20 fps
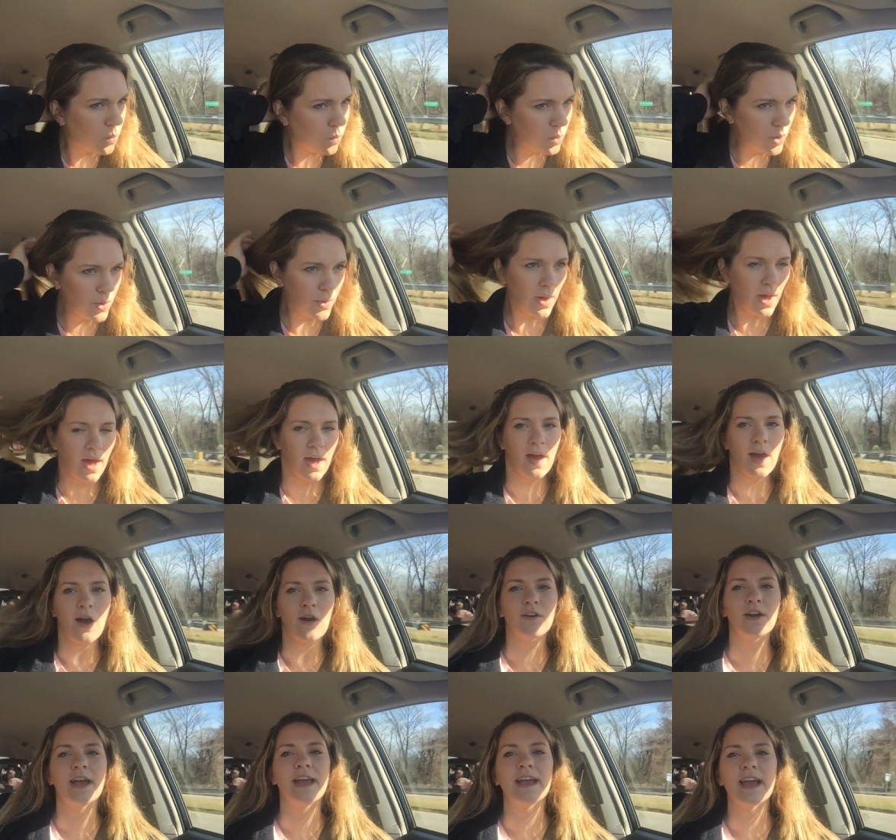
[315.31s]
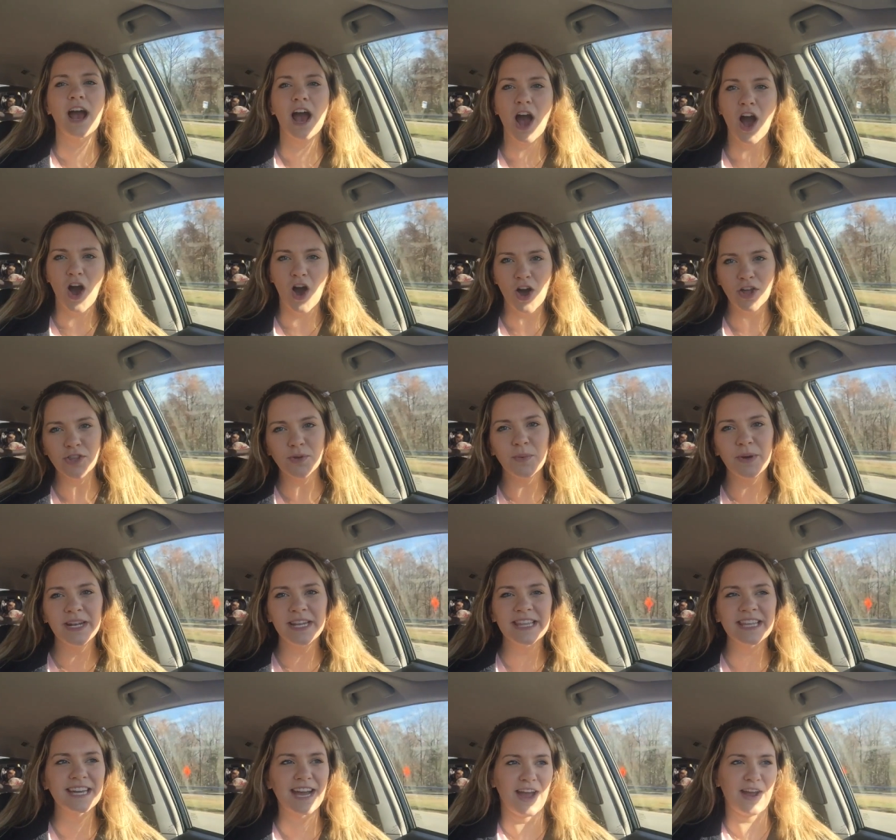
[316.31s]
Whew, all right, on the way
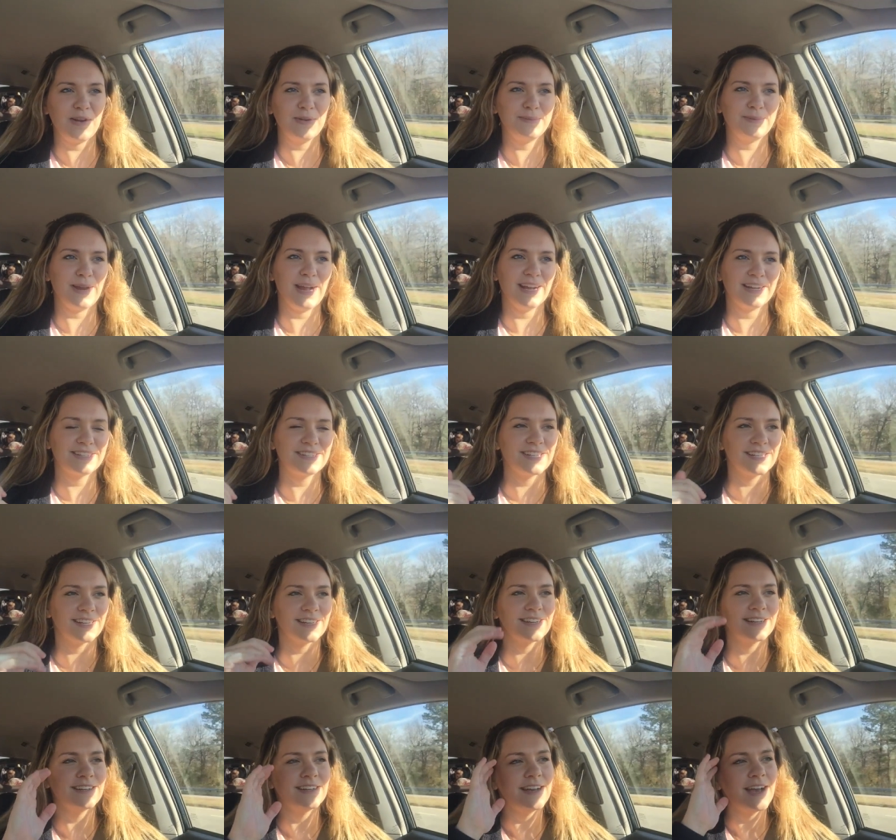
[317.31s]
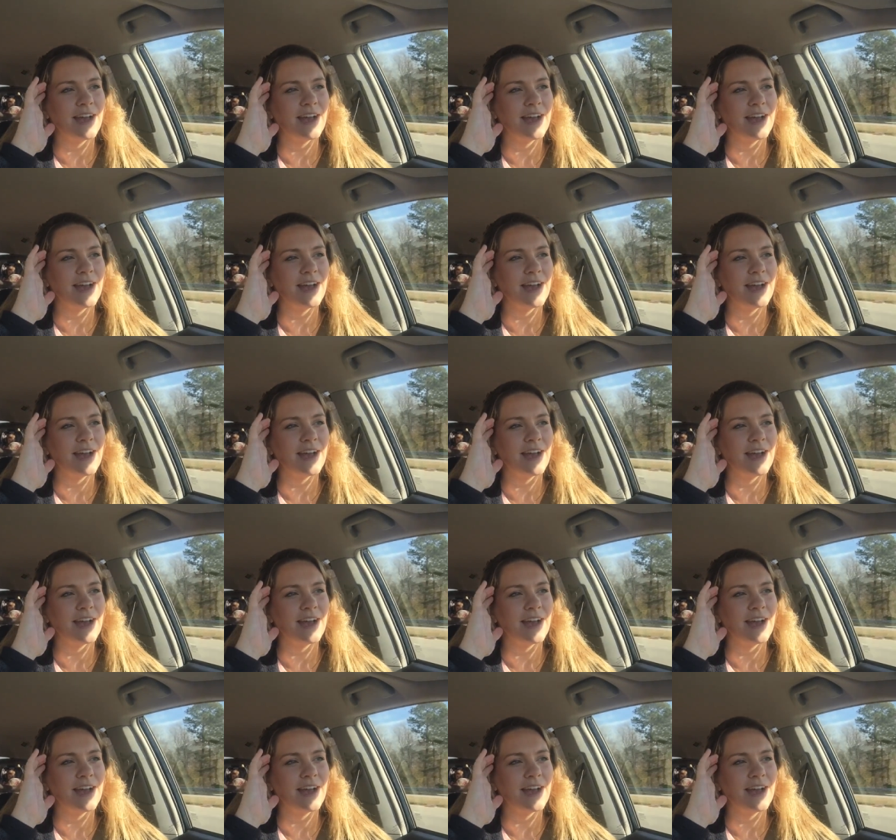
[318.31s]
to the chiropractor.